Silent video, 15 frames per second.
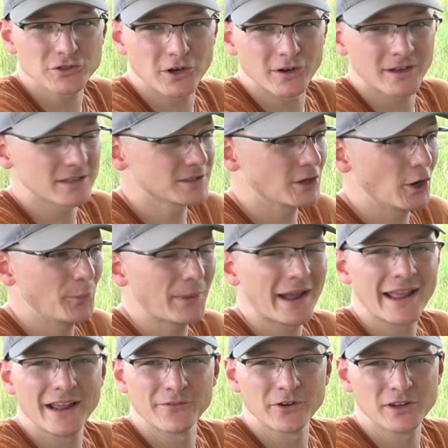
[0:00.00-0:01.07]
Arken scope
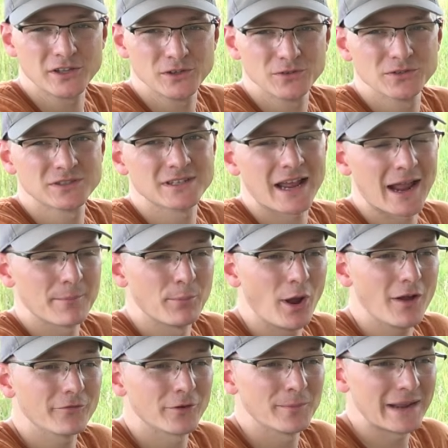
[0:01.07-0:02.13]
I ever used, I
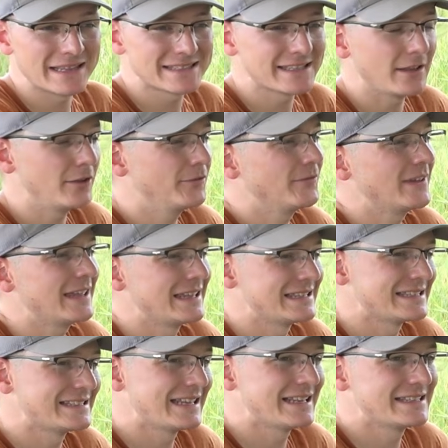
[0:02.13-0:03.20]
bought for myself, and
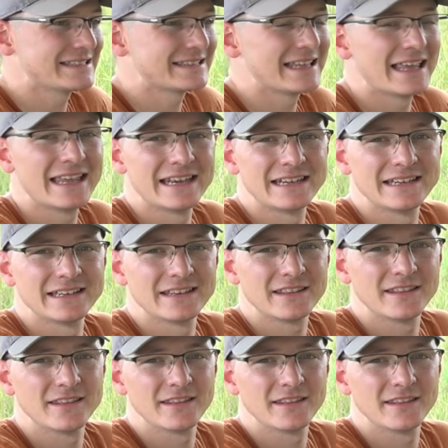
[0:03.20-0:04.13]
since then,